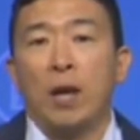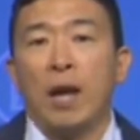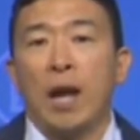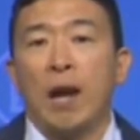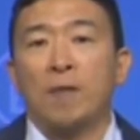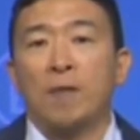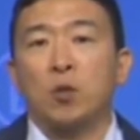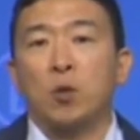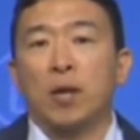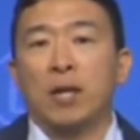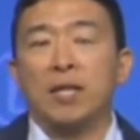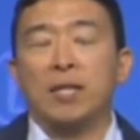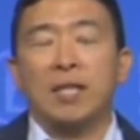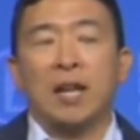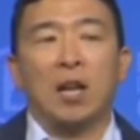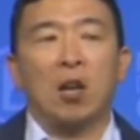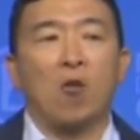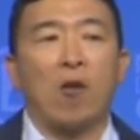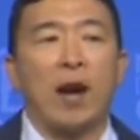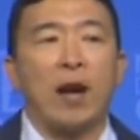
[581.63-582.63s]
We have to
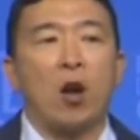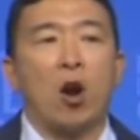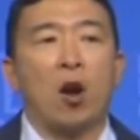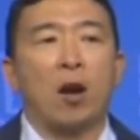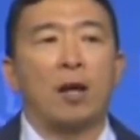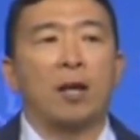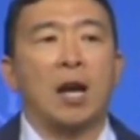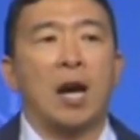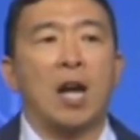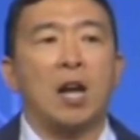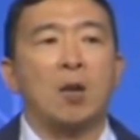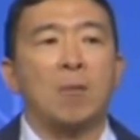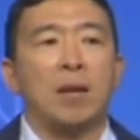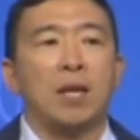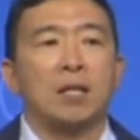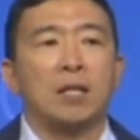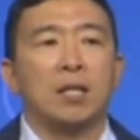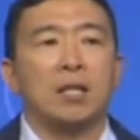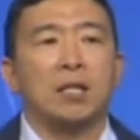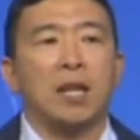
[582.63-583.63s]
accelerate our
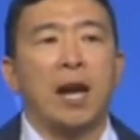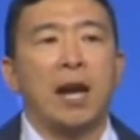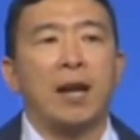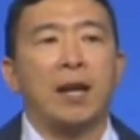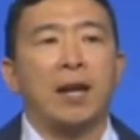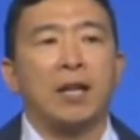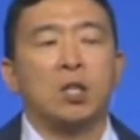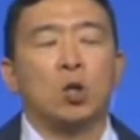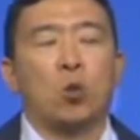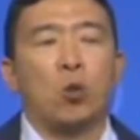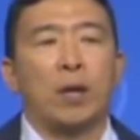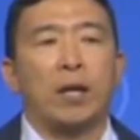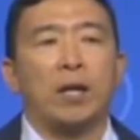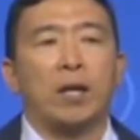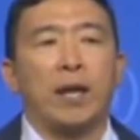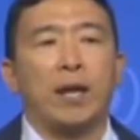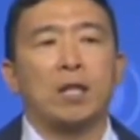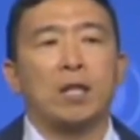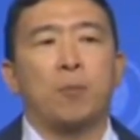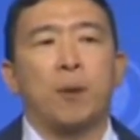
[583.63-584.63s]
economy and society as
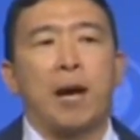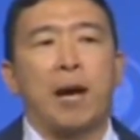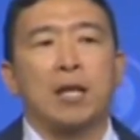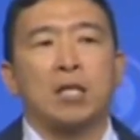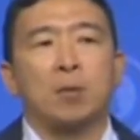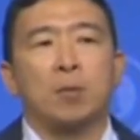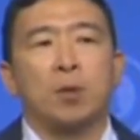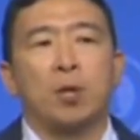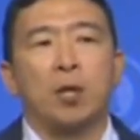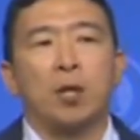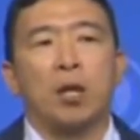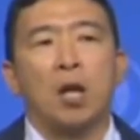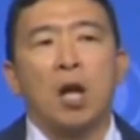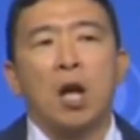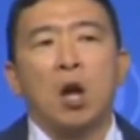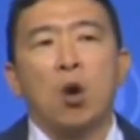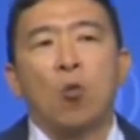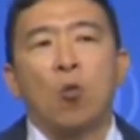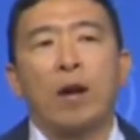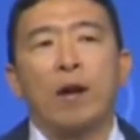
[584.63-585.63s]
quickly as possible.
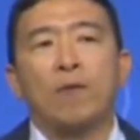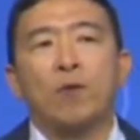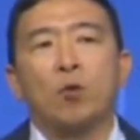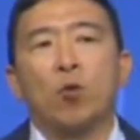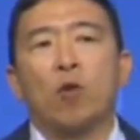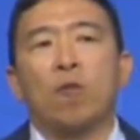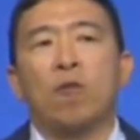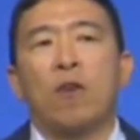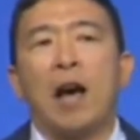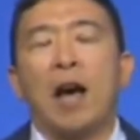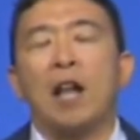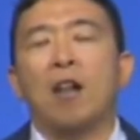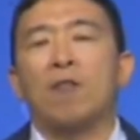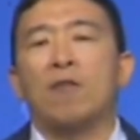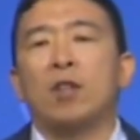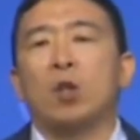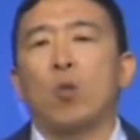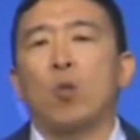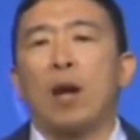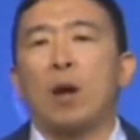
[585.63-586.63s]
We have to
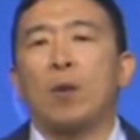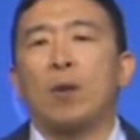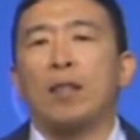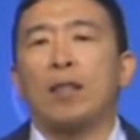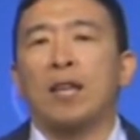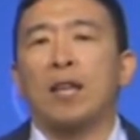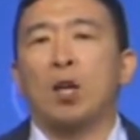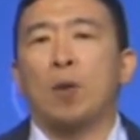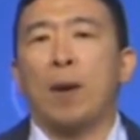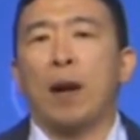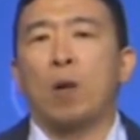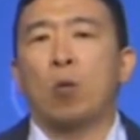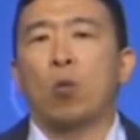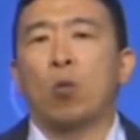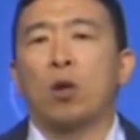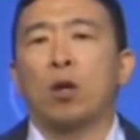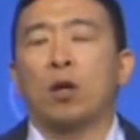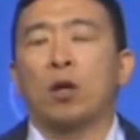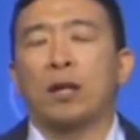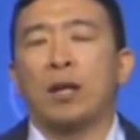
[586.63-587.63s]
evolve in the way we think
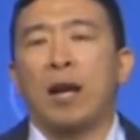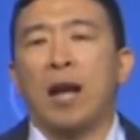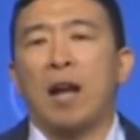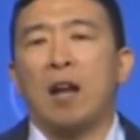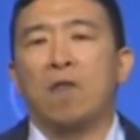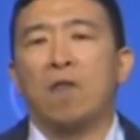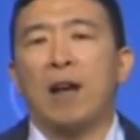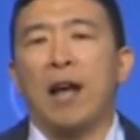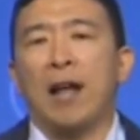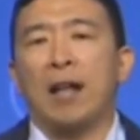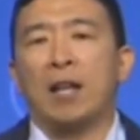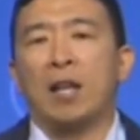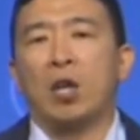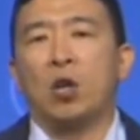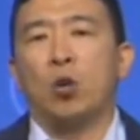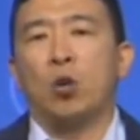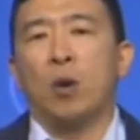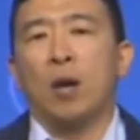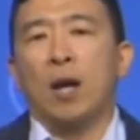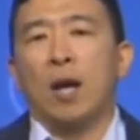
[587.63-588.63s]
about work and
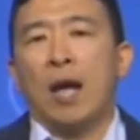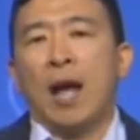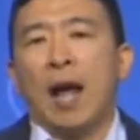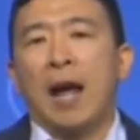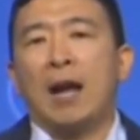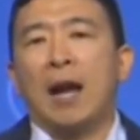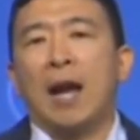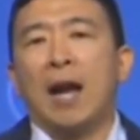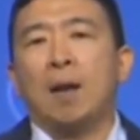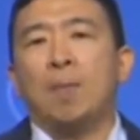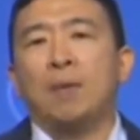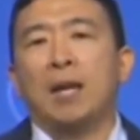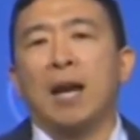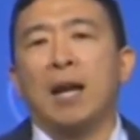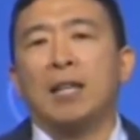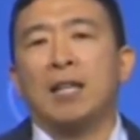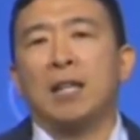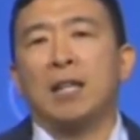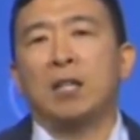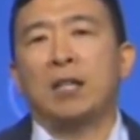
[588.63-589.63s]
value. And I am
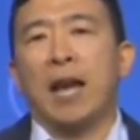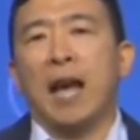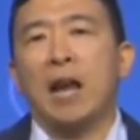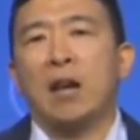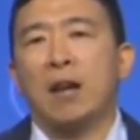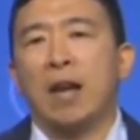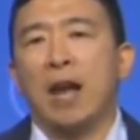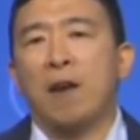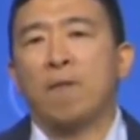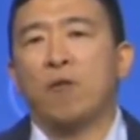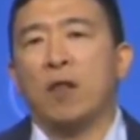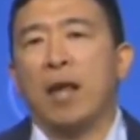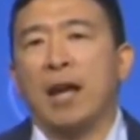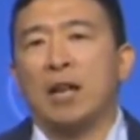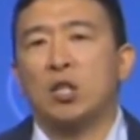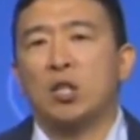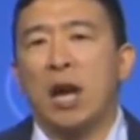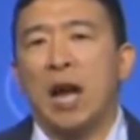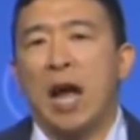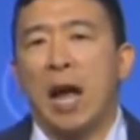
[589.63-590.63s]
the ideal candidate for
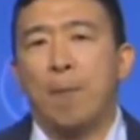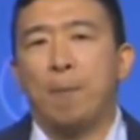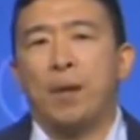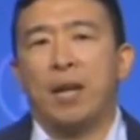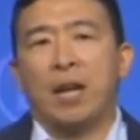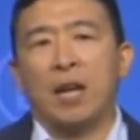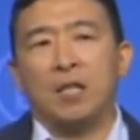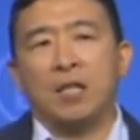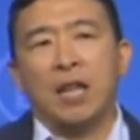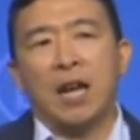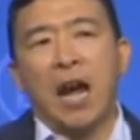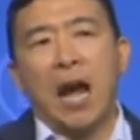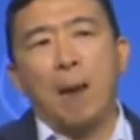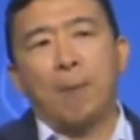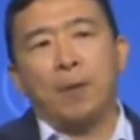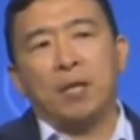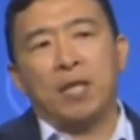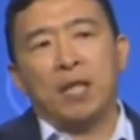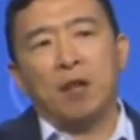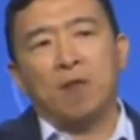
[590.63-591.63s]
that job because the
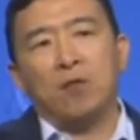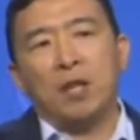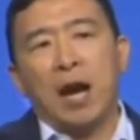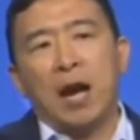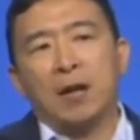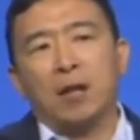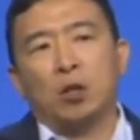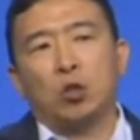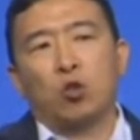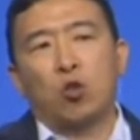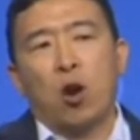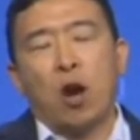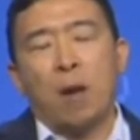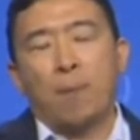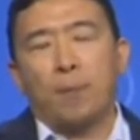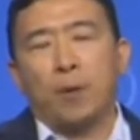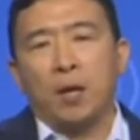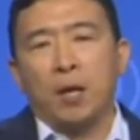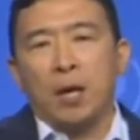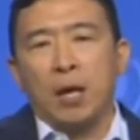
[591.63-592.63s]
opposite of Donald
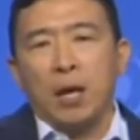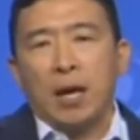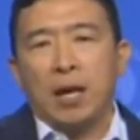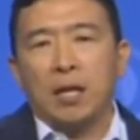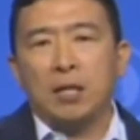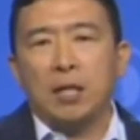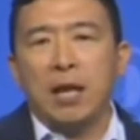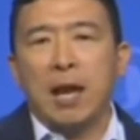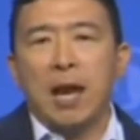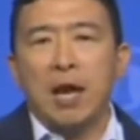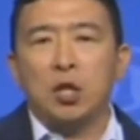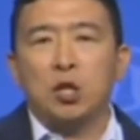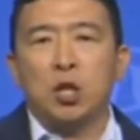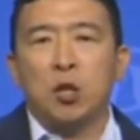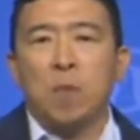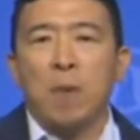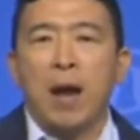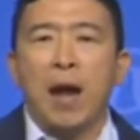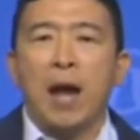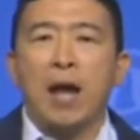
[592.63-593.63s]
Trump is an
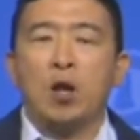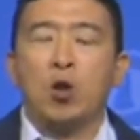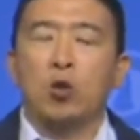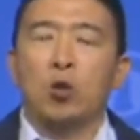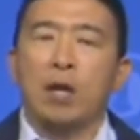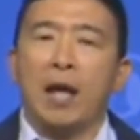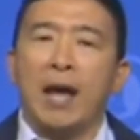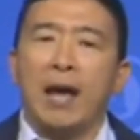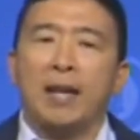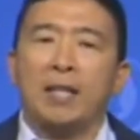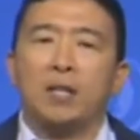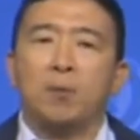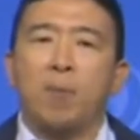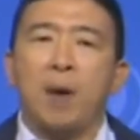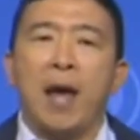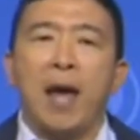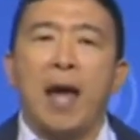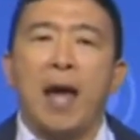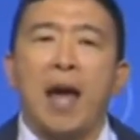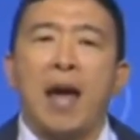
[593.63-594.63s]
Asian man who likes
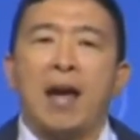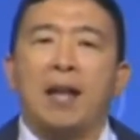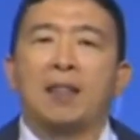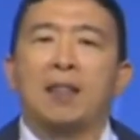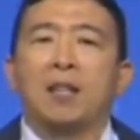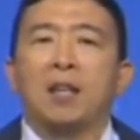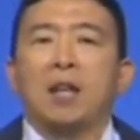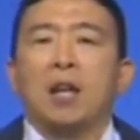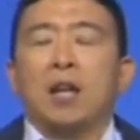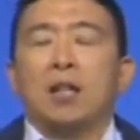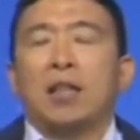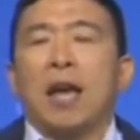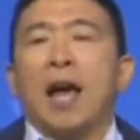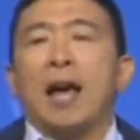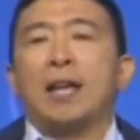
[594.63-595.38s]
math.